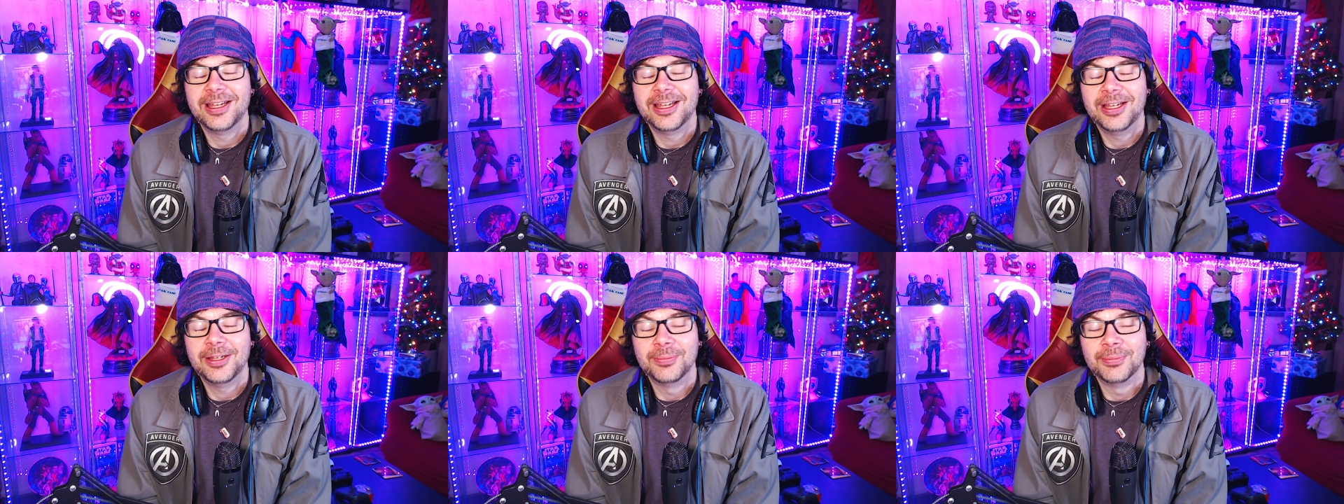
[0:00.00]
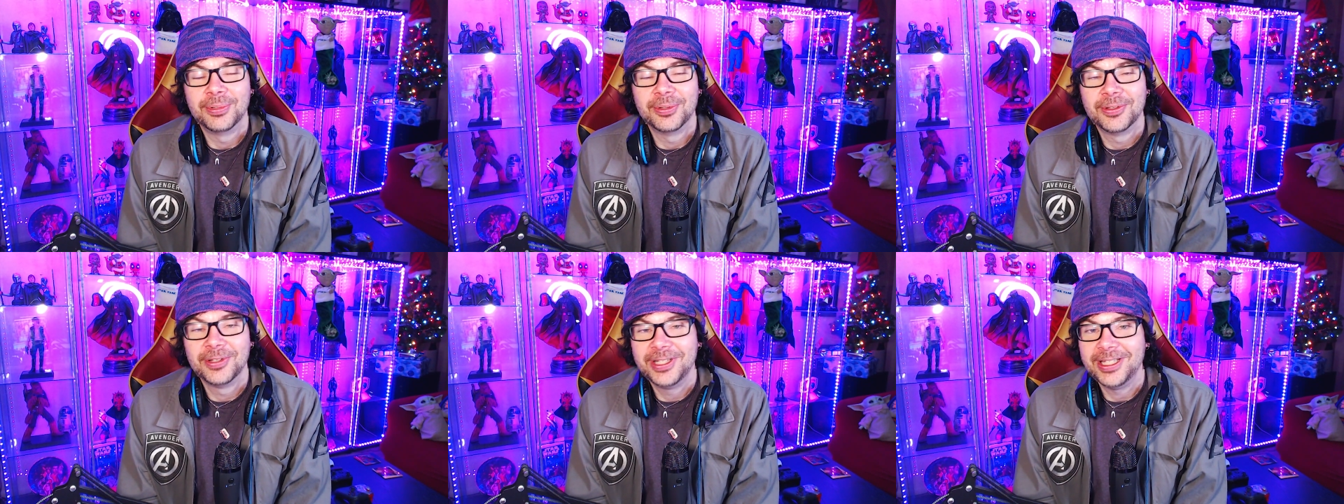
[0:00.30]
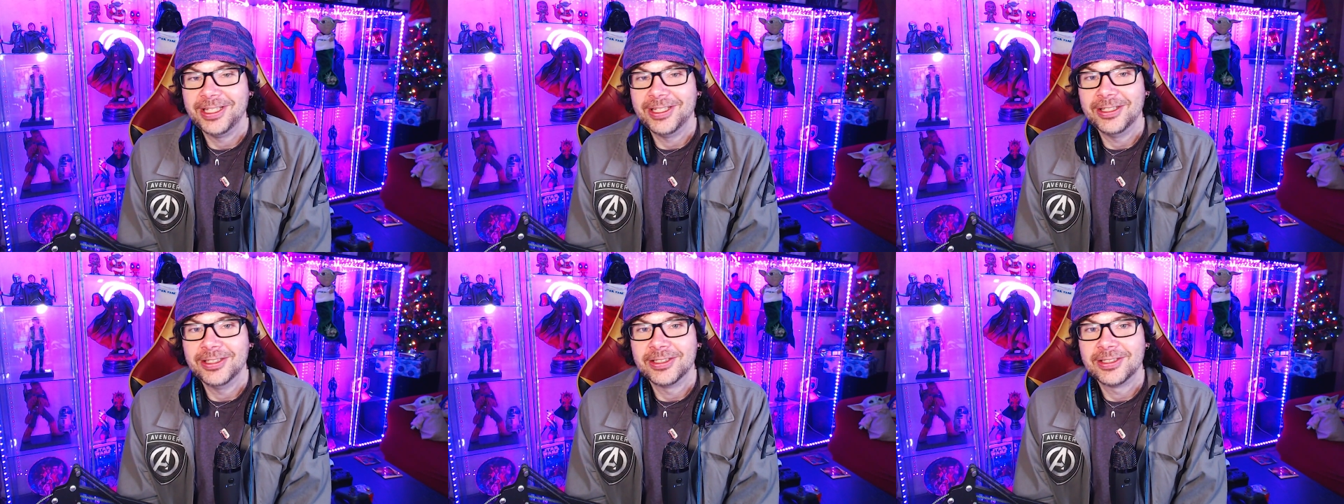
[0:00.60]
and
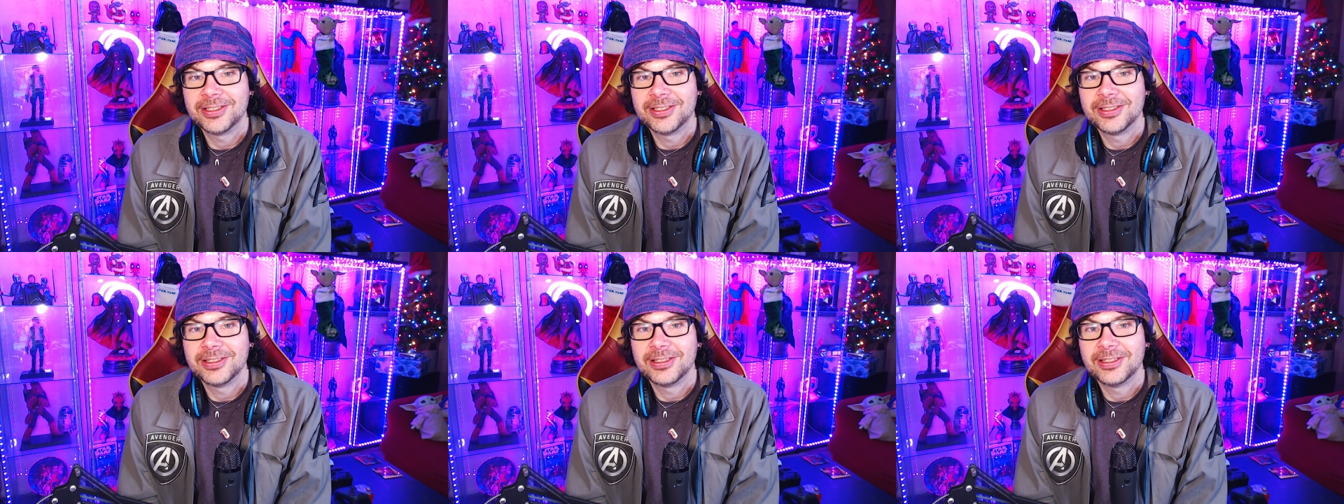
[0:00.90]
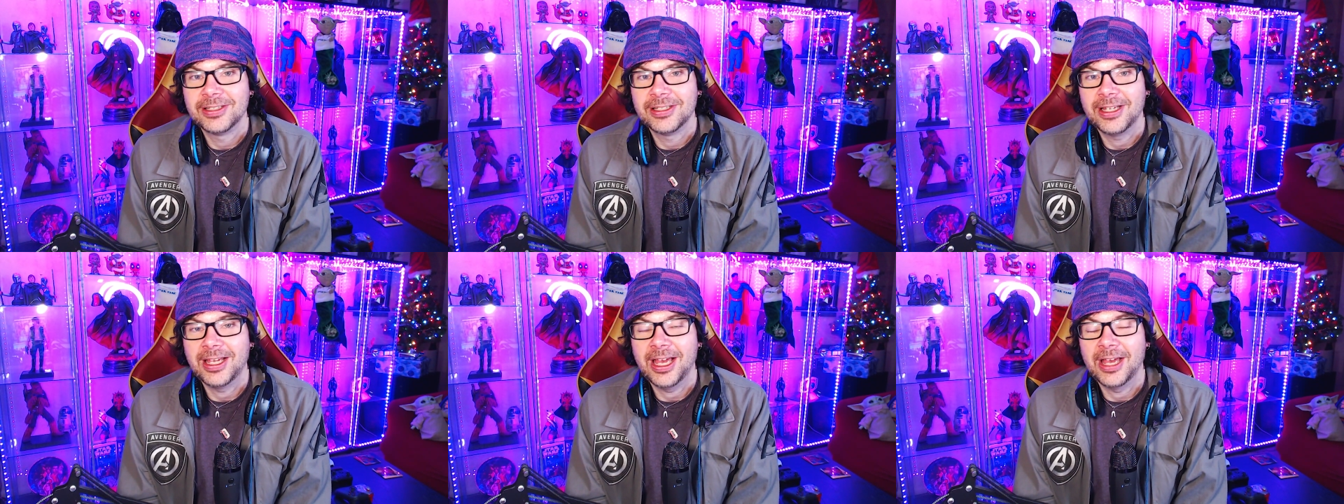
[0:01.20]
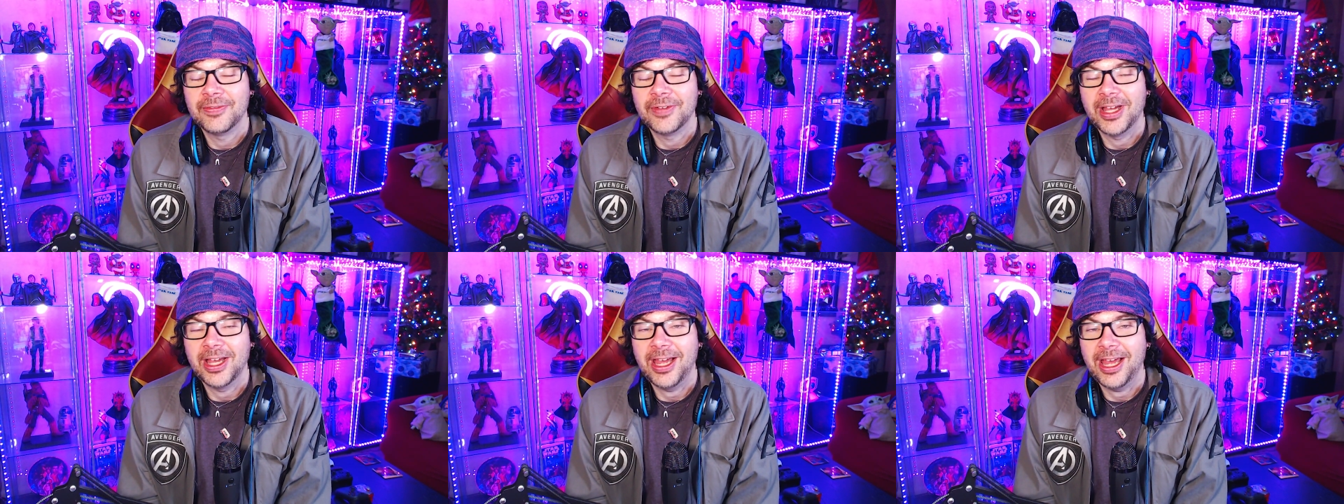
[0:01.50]
please
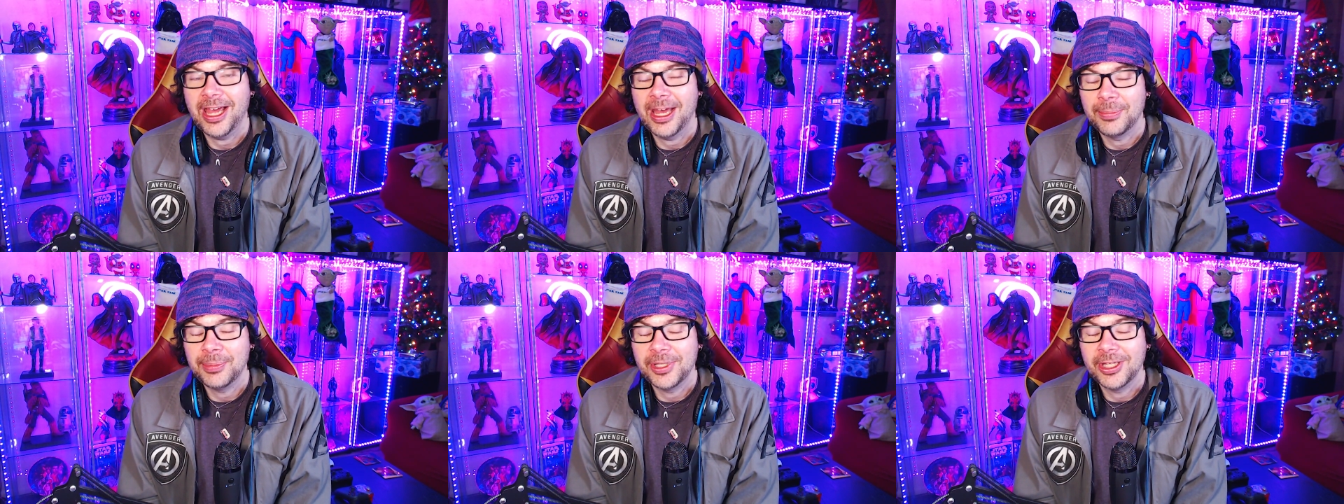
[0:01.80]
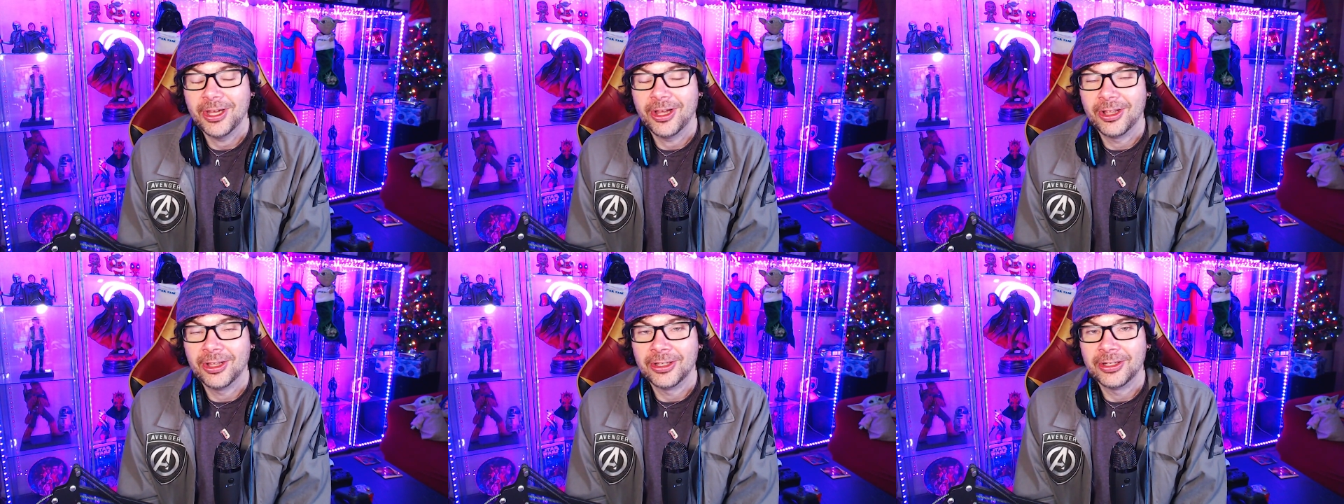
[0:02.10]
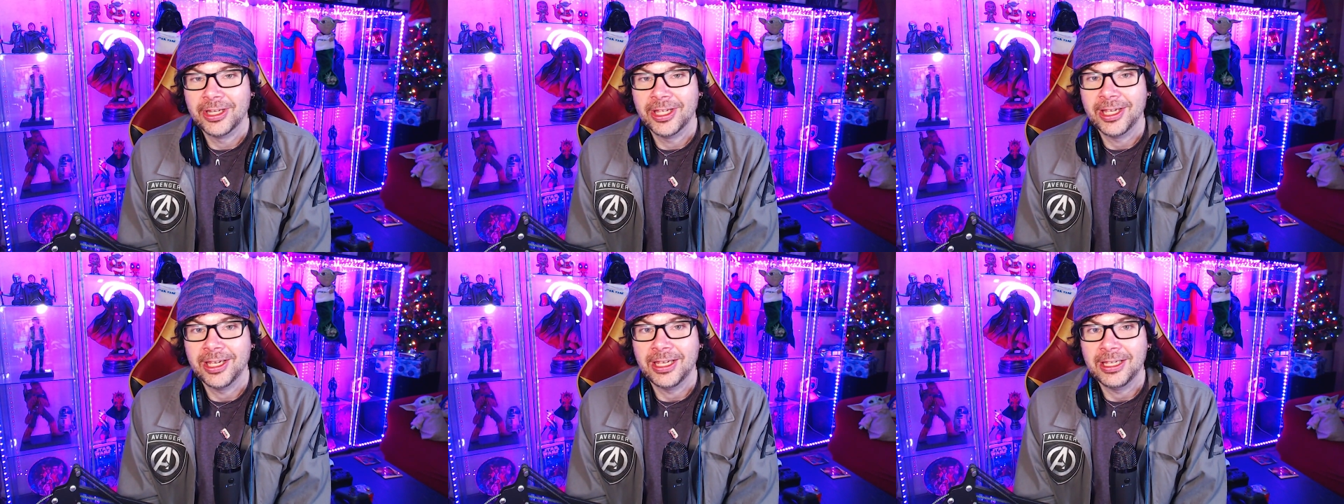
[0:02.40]
have a happy
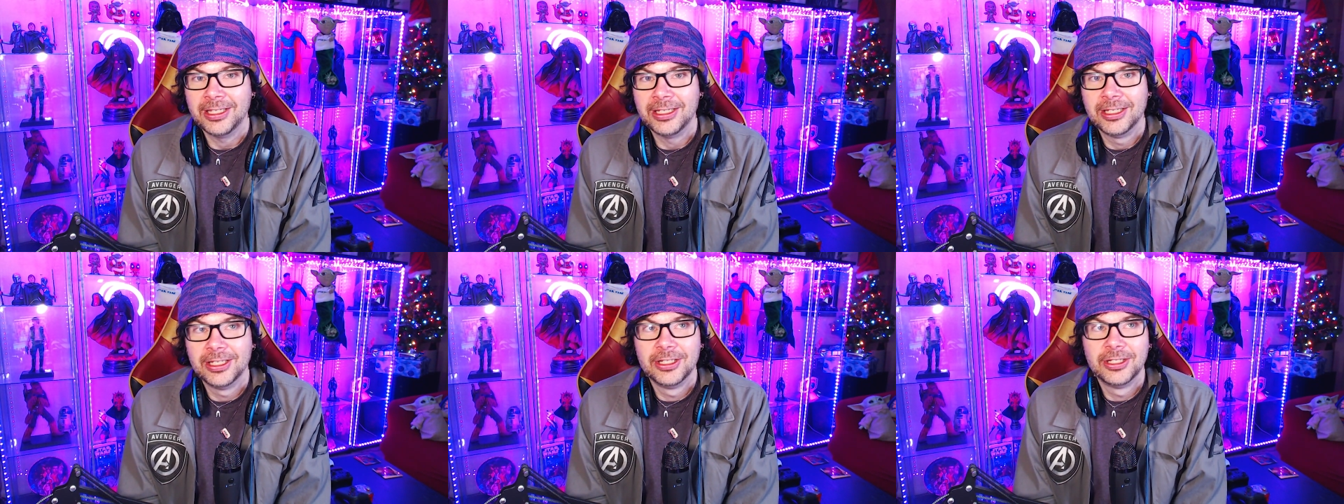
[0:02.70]
holiday,